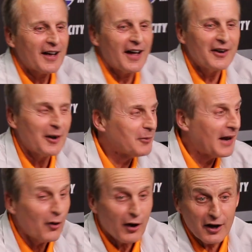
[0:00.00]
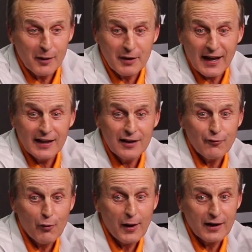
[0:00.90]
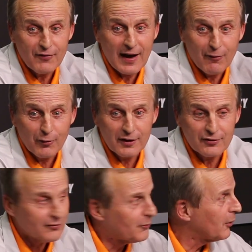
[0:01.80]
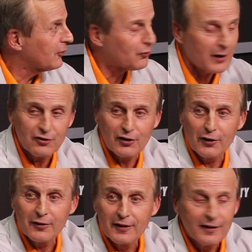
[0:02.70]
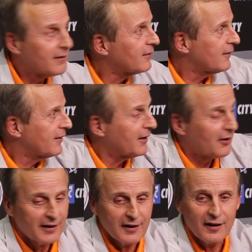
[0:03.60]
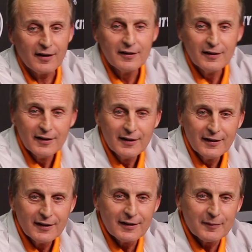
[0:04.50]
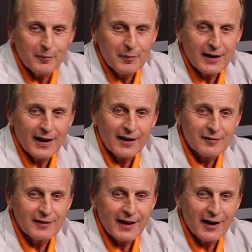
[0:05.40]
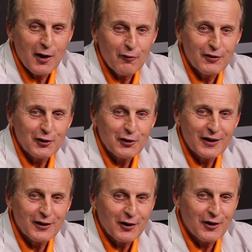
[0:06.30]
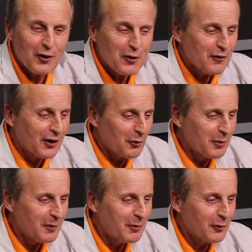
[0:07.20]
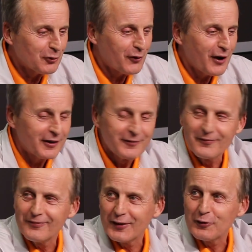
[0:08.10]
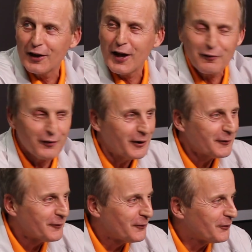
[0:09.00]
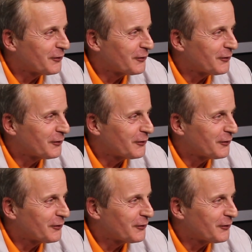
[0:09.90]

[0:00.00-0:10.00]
uh, I got it up. To, I know I got it up to 84, 85 on this one stretch here, there, and uh, we kind of let it off in, in the curve a little bit, but it was fun. It was a lot of fun.